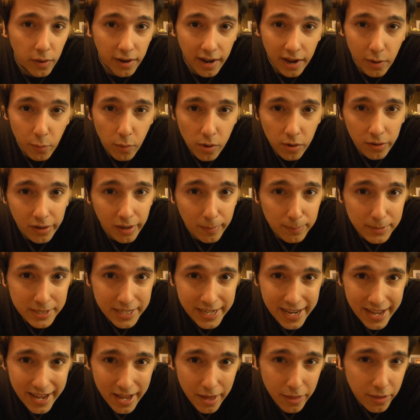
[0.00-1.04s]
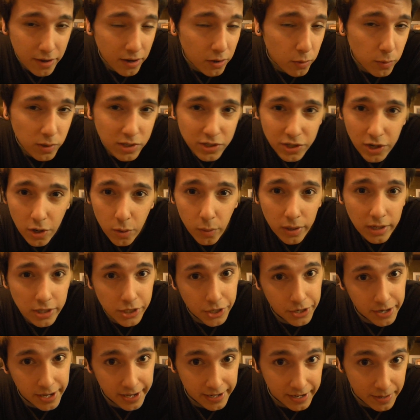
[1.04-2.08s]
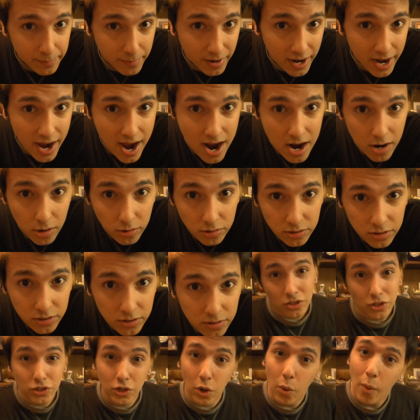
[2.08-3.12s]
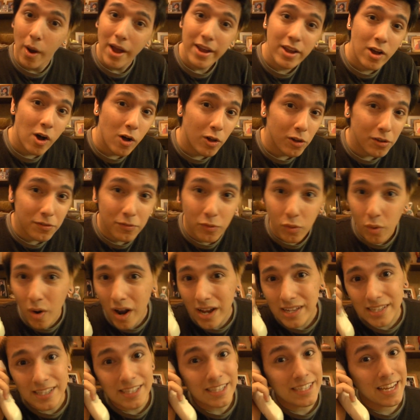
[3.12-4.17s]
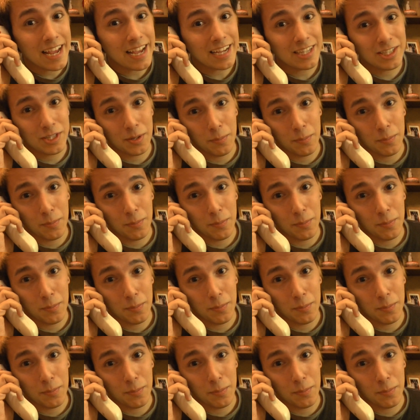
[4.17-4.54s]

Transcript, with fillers: When I woke up today, there was no internet in my house. So I called Verizon tech